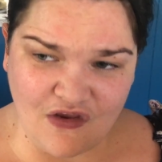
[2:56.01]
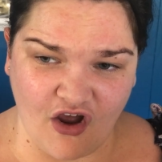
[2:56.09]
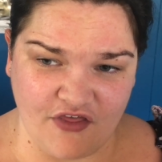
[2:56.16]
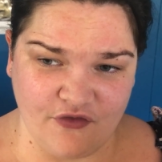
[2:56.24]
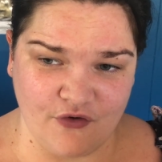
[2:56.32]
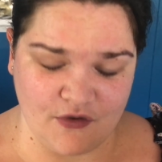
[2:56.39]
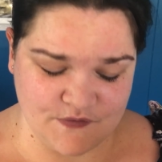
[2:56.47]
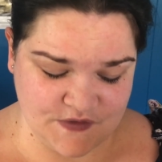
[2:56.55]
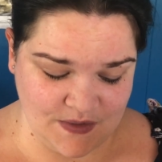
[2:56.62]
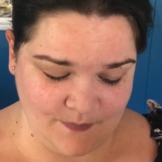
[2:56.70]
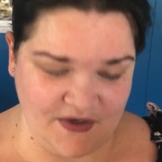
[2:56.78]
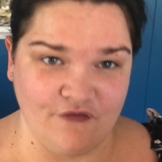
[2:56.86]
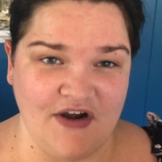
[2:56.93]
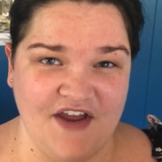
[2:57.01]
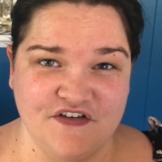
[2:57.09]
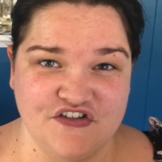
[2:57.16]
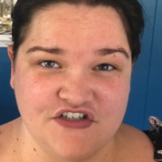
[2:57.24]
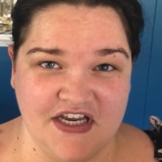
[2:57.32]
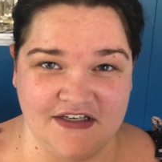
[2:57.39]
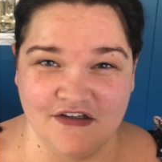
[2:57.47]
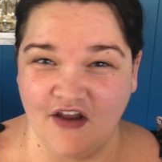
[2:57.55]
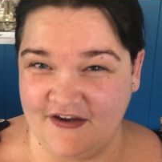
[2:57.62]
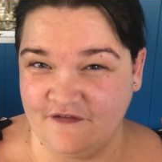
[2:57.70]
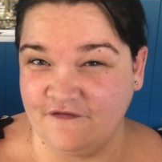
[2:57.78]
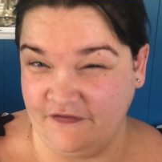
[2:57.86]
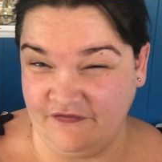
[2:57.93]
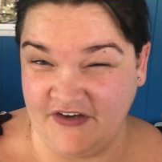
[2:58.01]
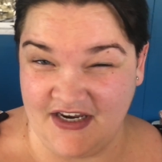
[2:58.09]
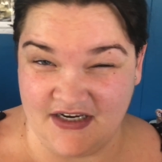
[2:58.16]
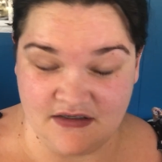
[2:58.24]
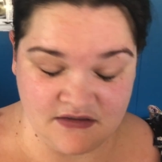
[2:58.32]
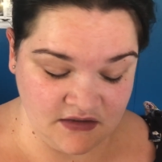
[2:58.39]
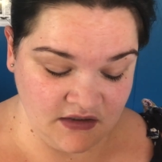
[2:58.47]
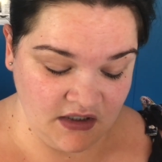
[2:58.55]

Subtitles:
I thought I was going to be around the shade like 15.